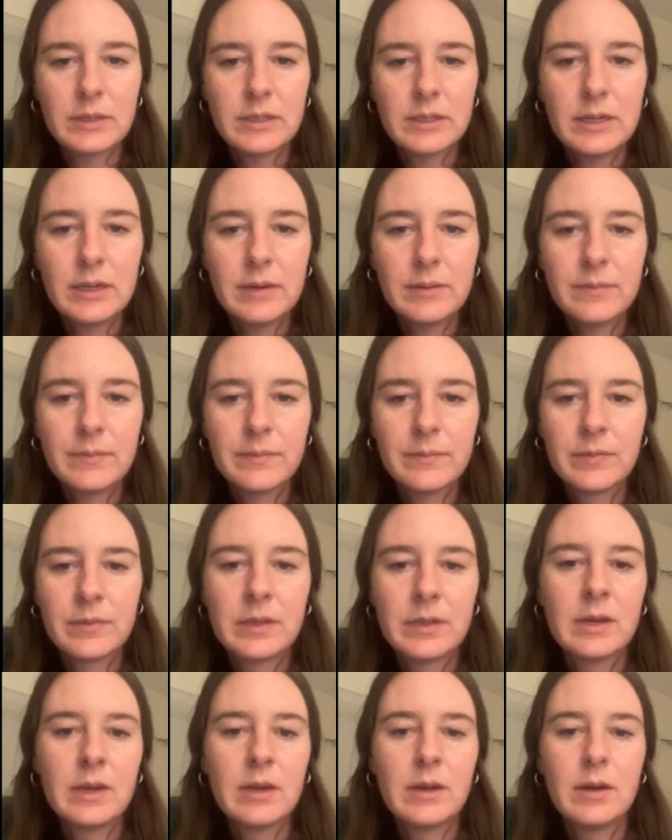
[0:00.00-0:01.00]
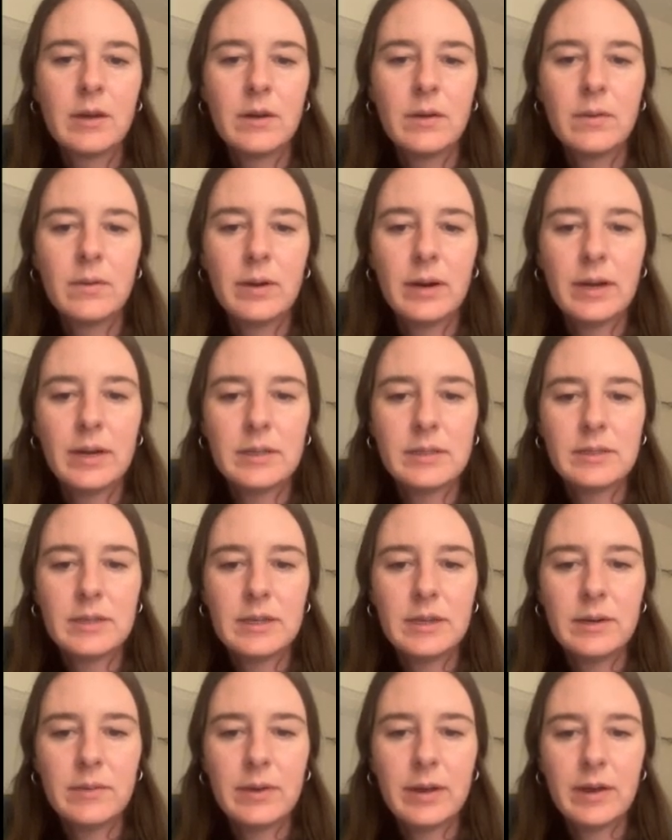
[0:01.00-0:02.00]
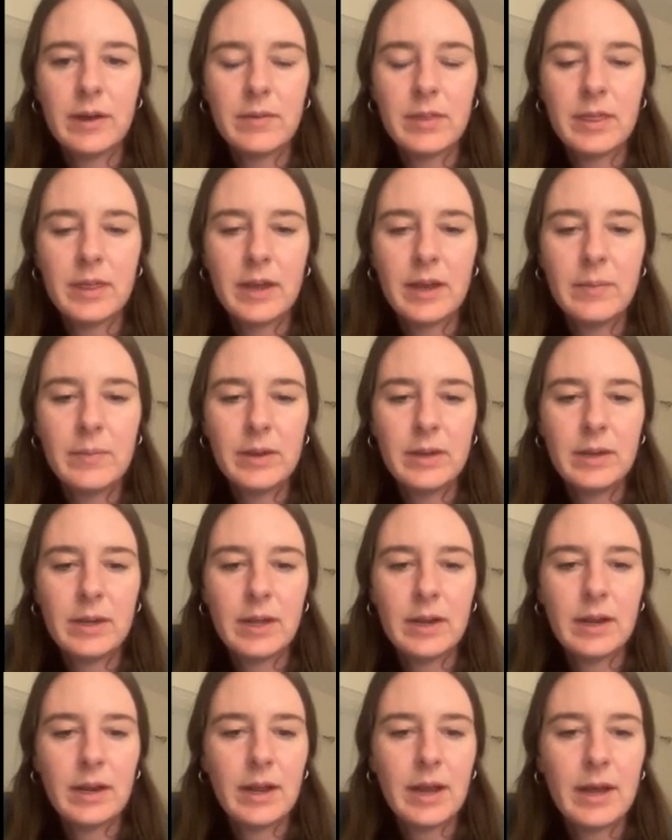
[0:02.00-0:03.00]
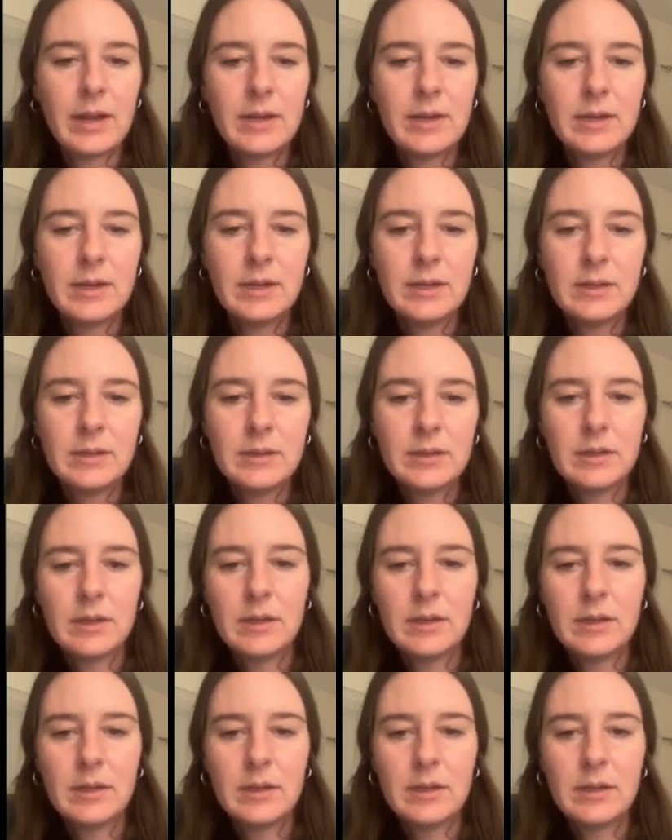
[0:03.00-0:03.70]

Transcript: here, whereas here we have a thymine and an adenine.